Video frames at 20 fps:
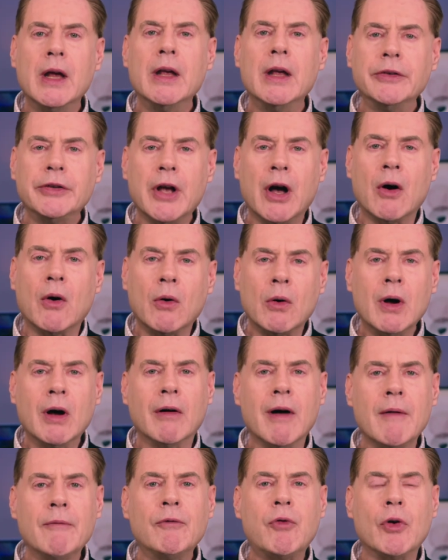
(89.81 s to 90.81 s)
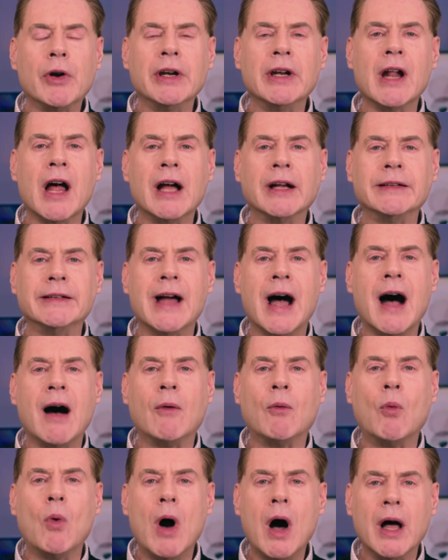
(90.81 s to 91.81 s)
So
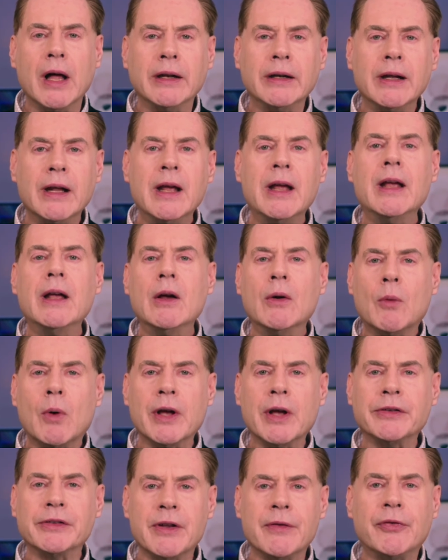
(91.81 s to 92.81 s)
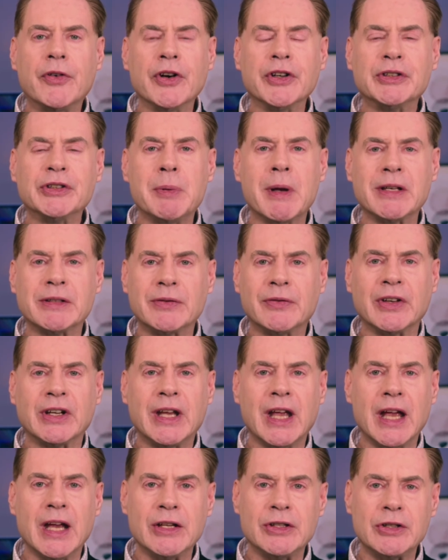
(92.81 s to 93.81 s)
1149.1 was the first
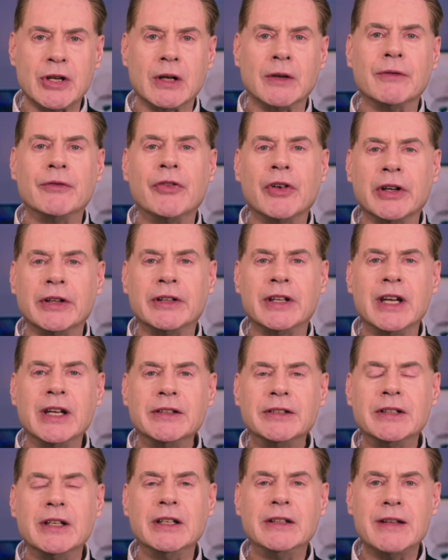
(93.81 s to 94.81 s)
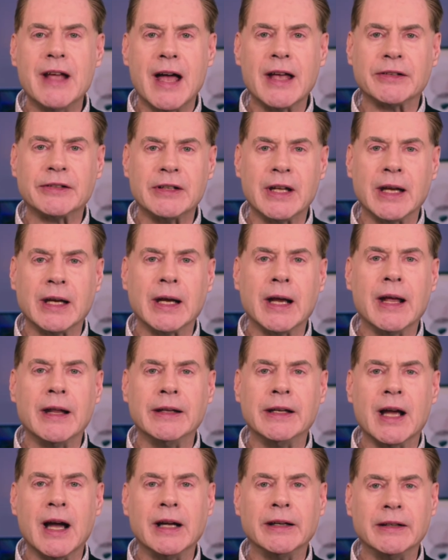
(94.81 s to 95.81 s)
specification for DC testing, and
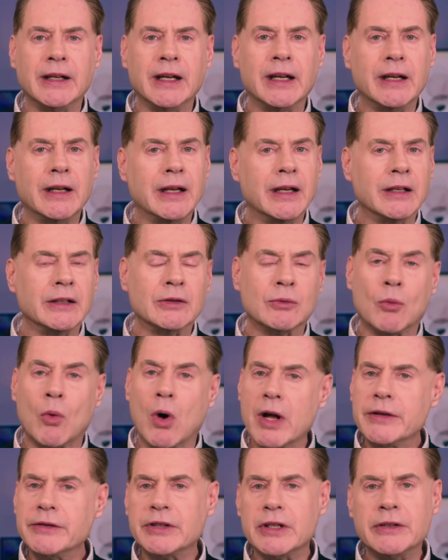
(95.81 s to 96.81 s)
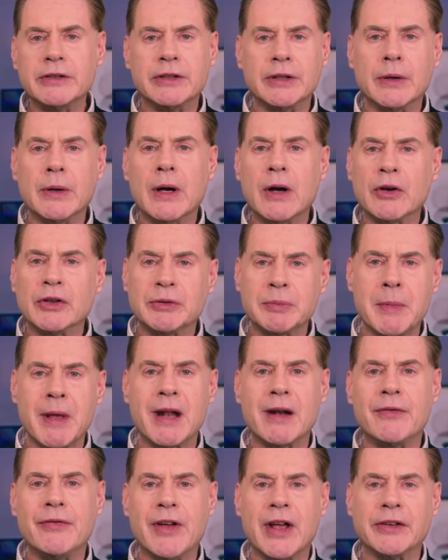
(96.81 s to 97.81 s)
the idea is ones and zeros
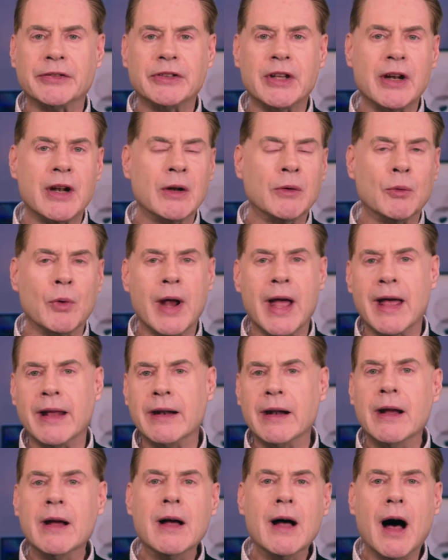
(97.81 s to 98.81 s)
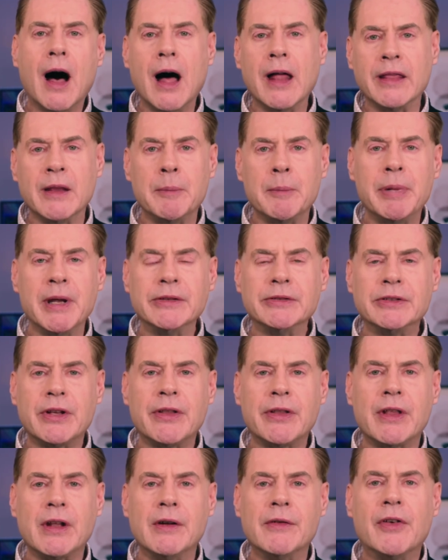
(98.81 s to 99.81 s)
manifested in red on the pins of
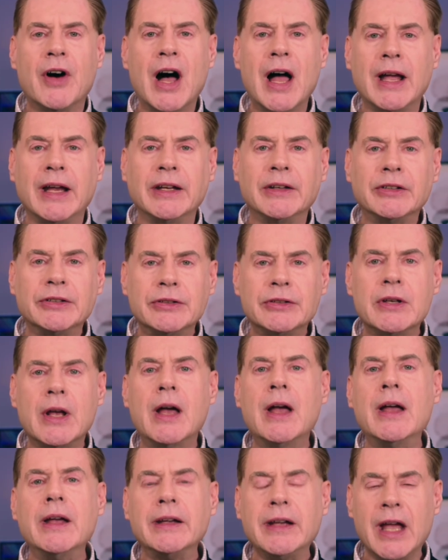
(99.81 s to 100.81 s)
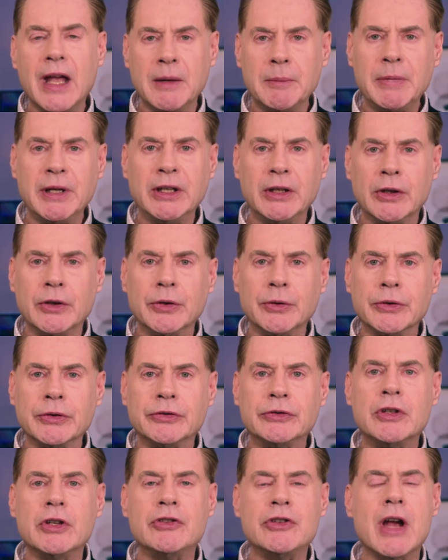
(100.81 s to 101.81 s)
the device can be
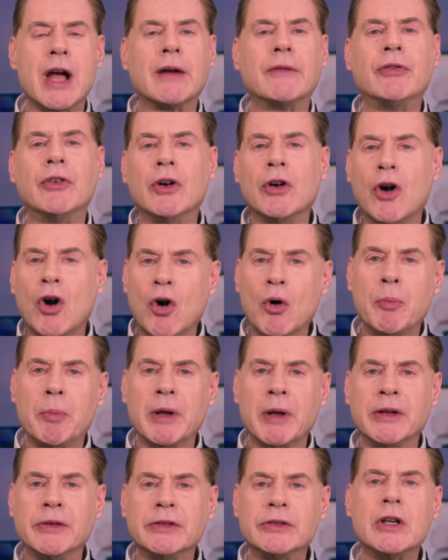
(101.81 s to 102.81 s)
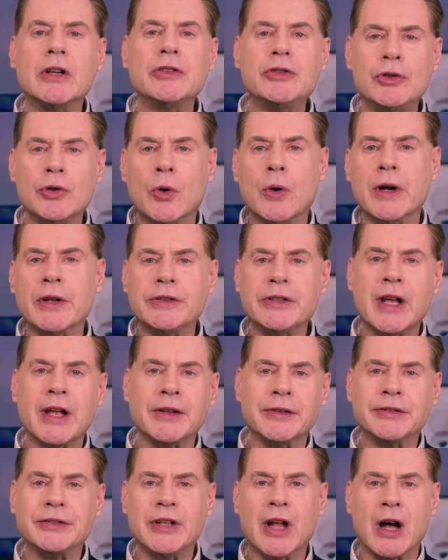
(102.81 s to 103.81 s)
used to check for opens, shorts,
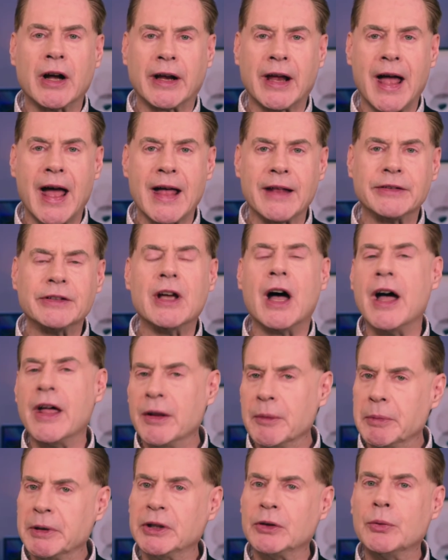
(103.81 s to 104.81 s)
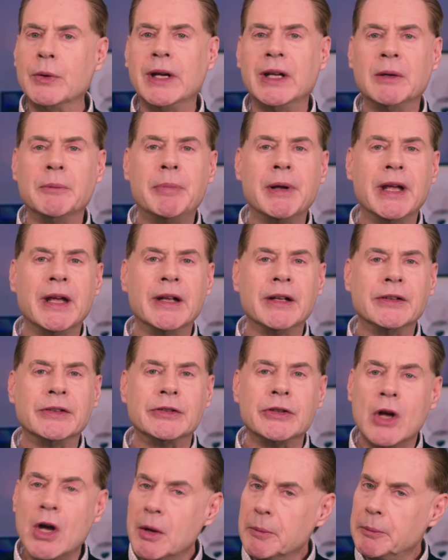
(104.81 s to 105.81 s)
and stuck-ats, either between pins,
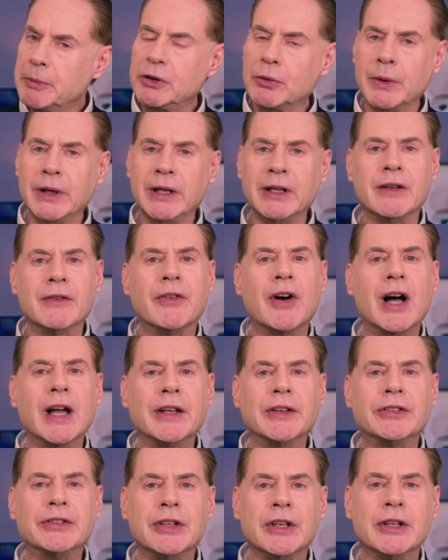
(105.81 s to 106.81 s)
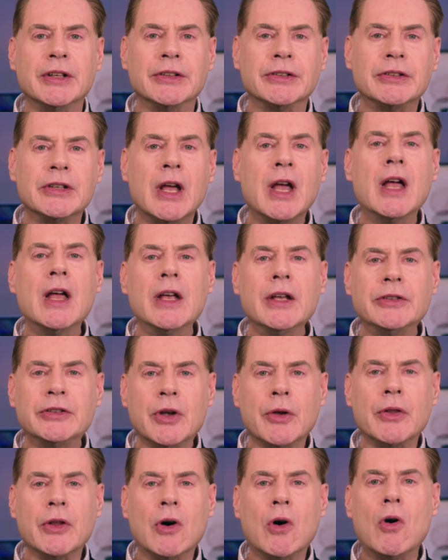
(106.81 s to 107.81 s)
between devices.
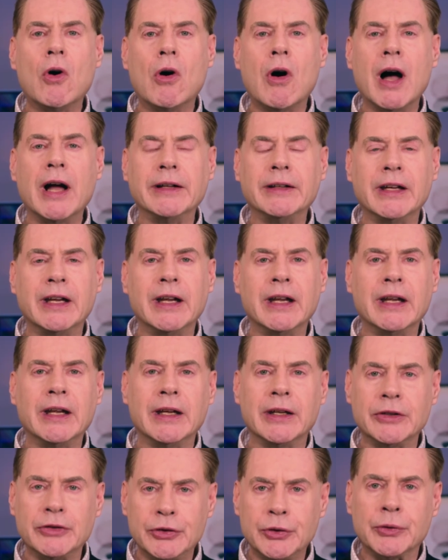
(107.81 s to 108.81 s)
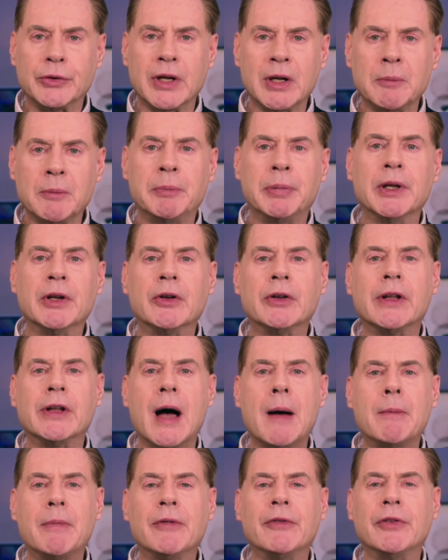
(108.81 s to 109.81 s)
So the whole idea is you can build
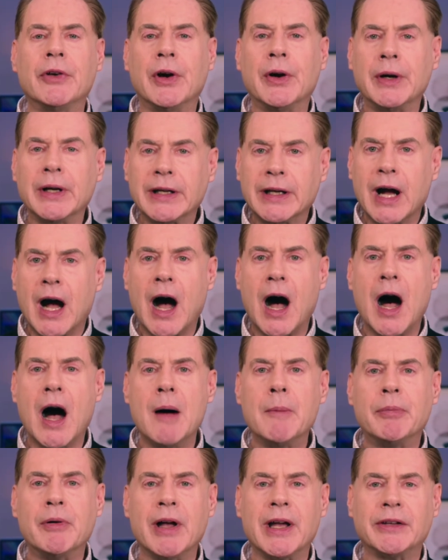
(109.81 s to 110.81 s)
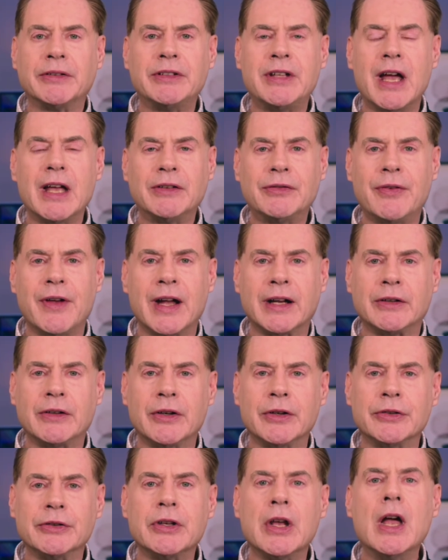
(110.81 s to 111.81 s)
up very complex test
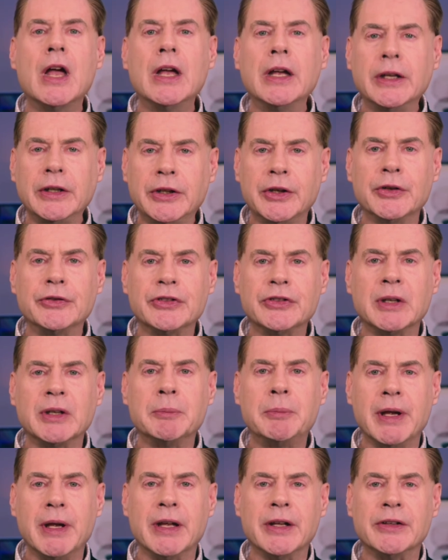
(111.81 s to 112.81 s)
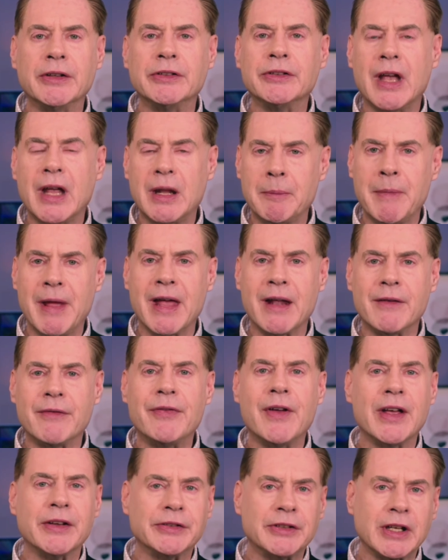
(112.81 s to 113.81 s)
vectors using pins and
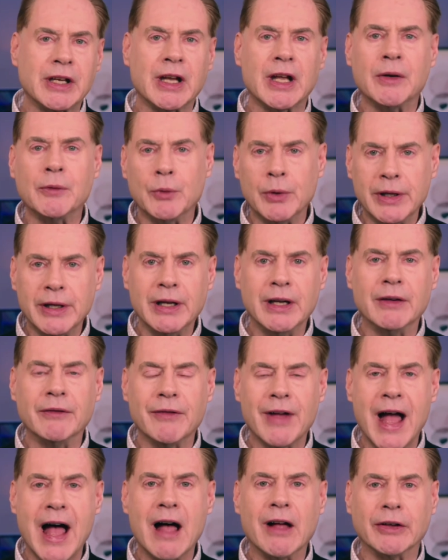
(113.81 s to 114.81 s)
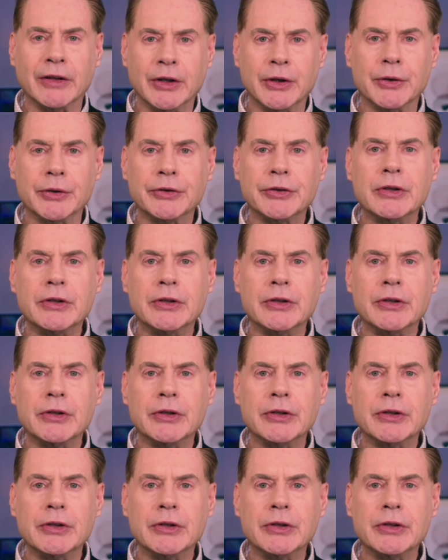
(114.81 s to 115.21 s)
manifesting and reading values.